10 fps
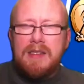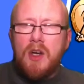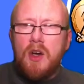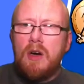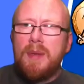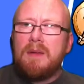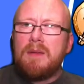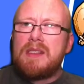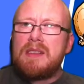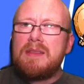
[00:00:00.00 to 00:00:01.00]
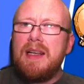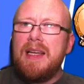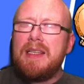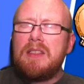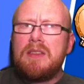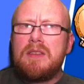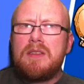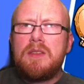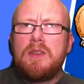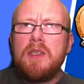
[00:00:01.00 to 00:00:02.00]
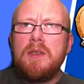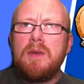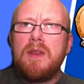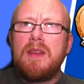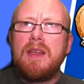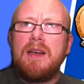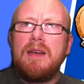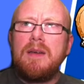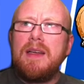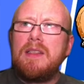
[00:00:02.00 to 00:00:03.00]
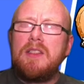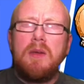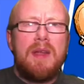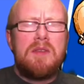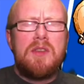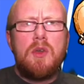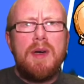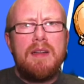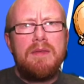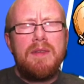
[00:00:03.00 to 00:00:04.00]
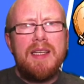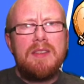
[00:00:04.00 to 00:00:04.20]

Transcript: as a hobby, it was late 2012, uh, uh, late